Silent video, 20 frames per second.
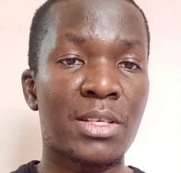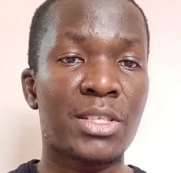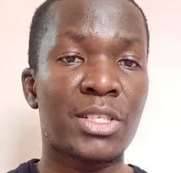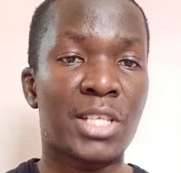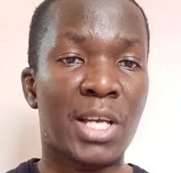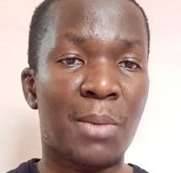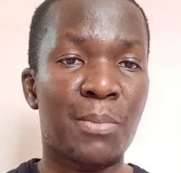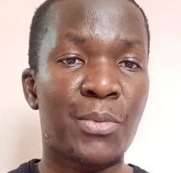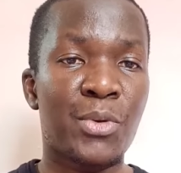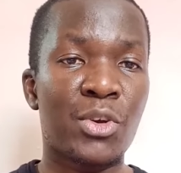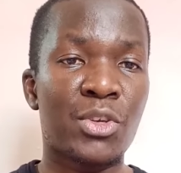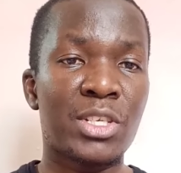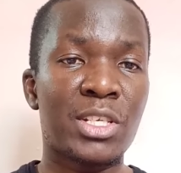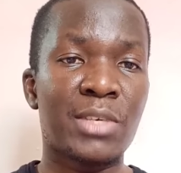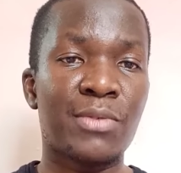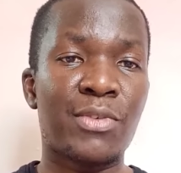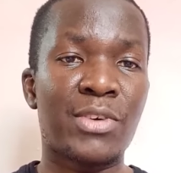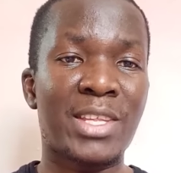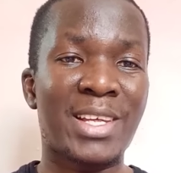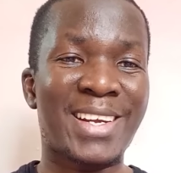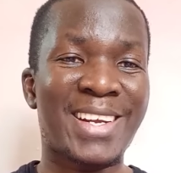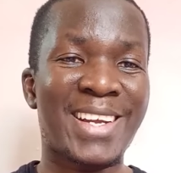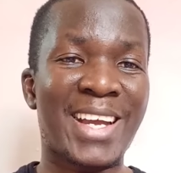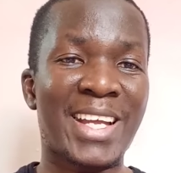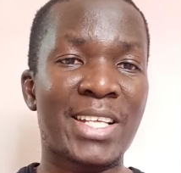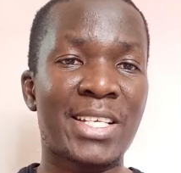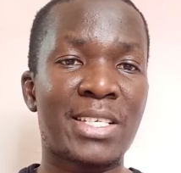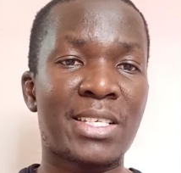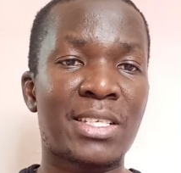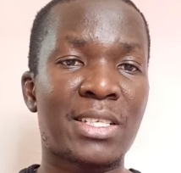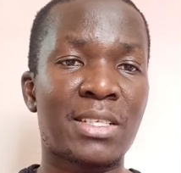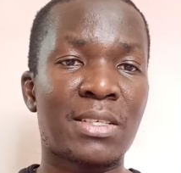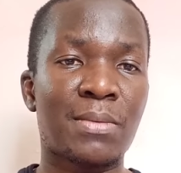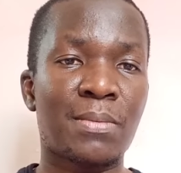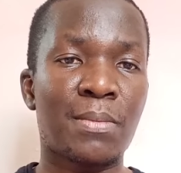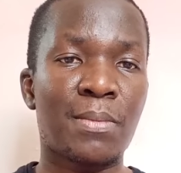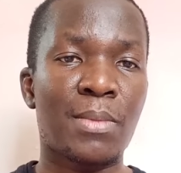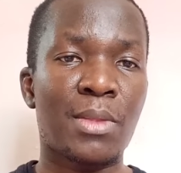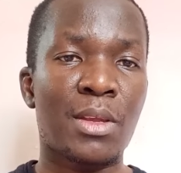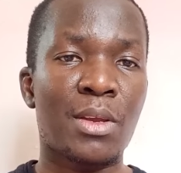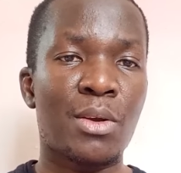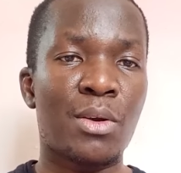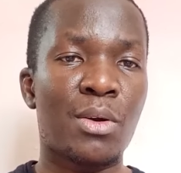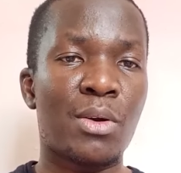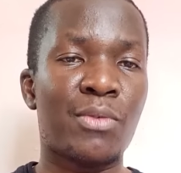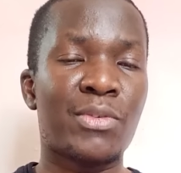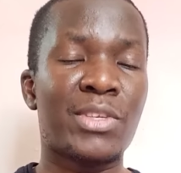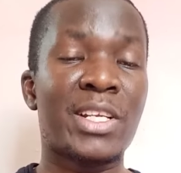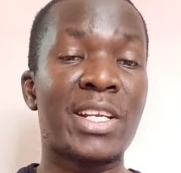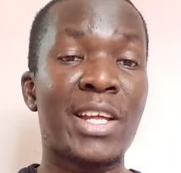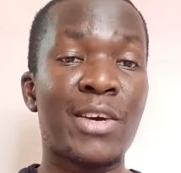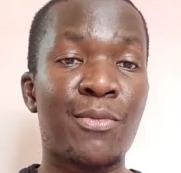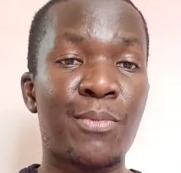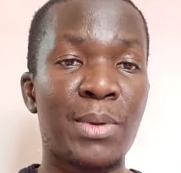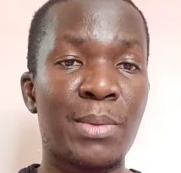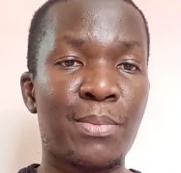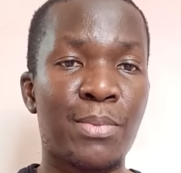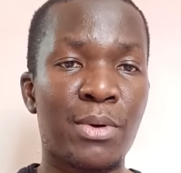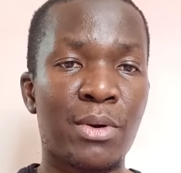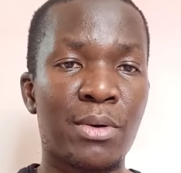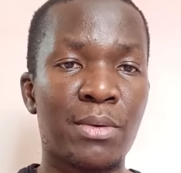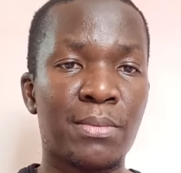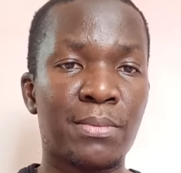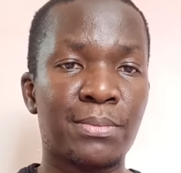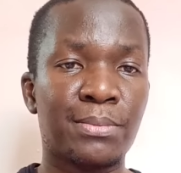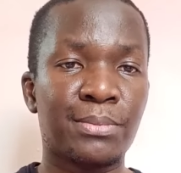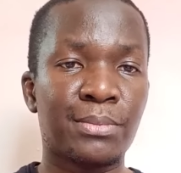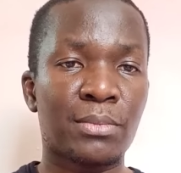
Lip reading: championing for the rights of the deaf people.